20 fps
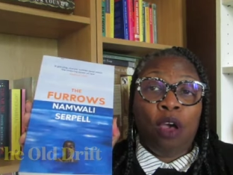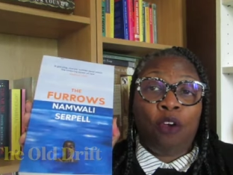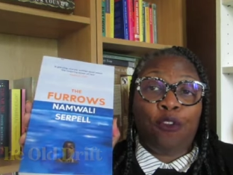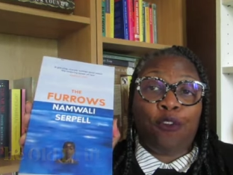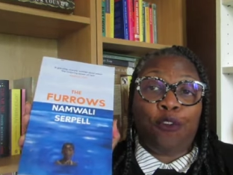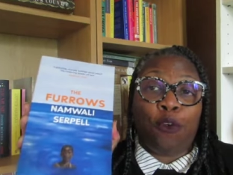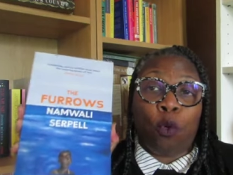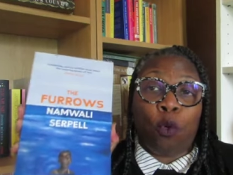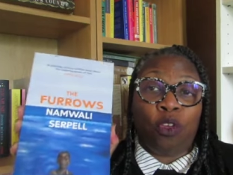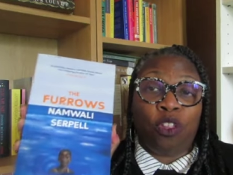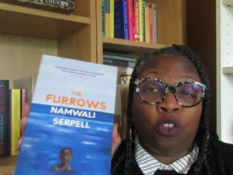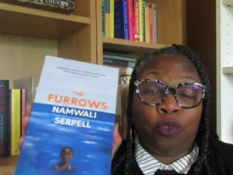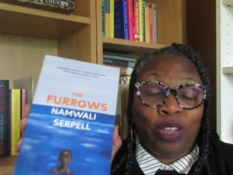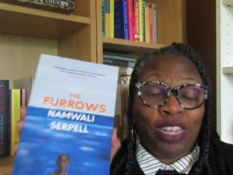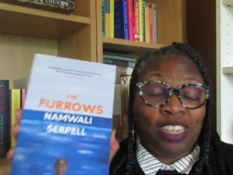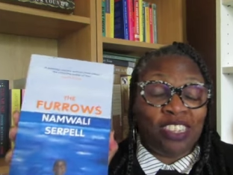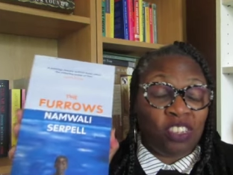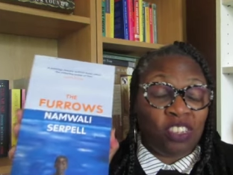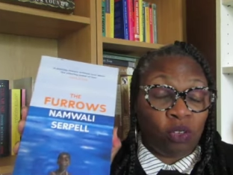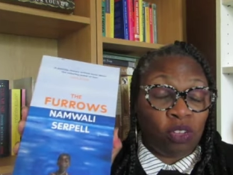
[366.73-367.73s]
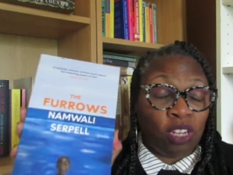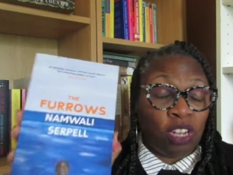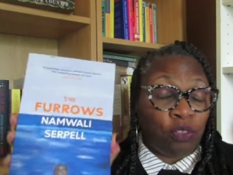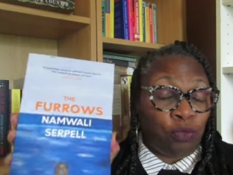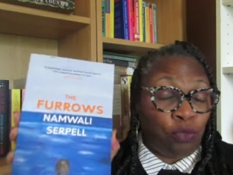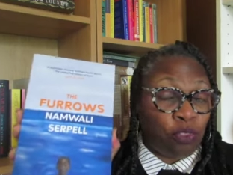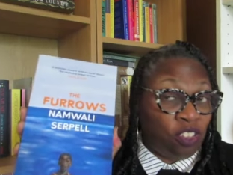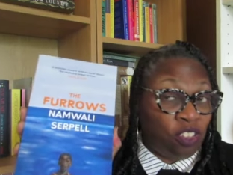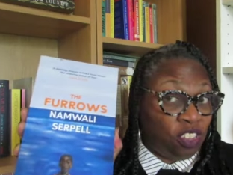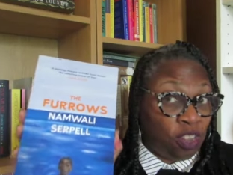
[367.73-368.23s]
for the Read Soul
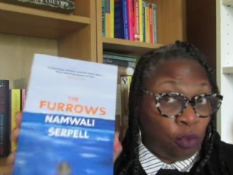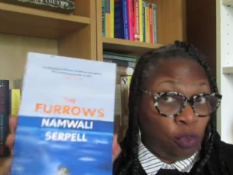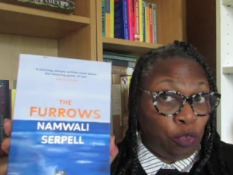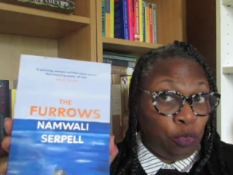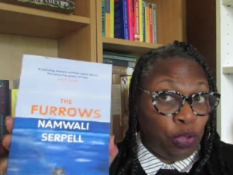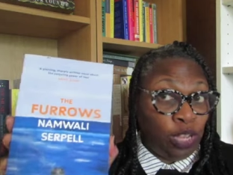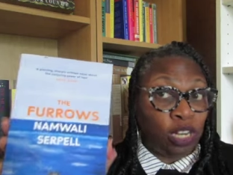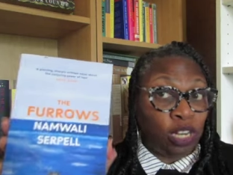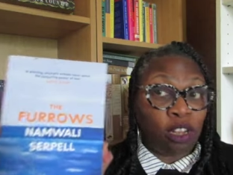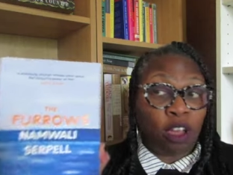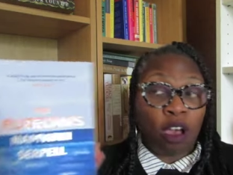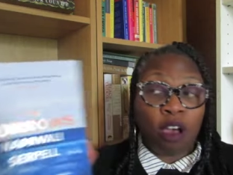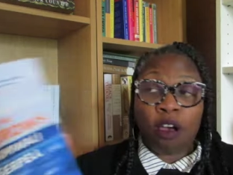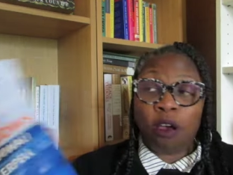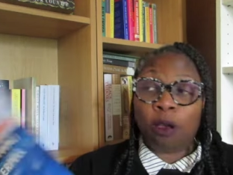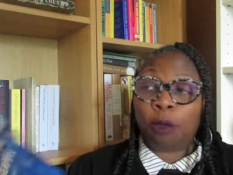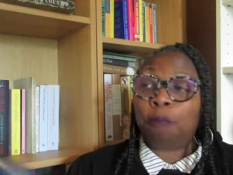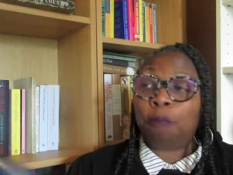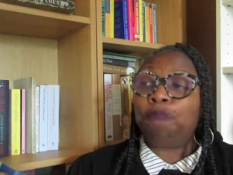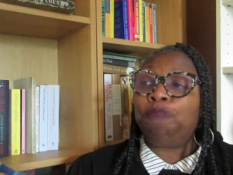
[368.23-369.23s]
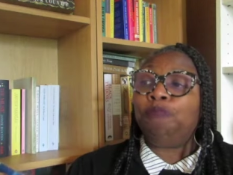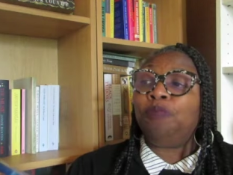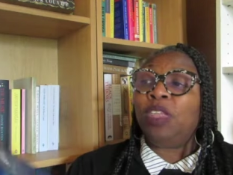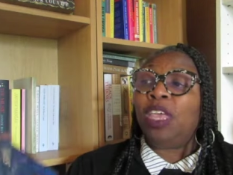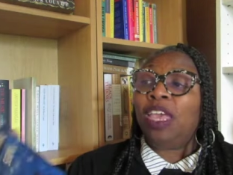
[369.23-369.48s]
Lit Summer Read Along.